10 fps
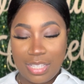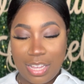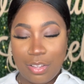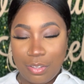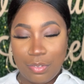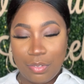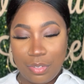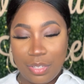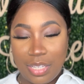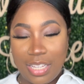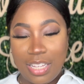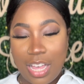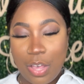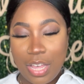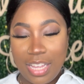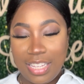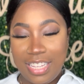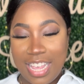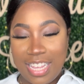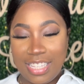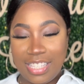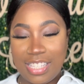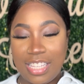Uh-oh. Okay, yes.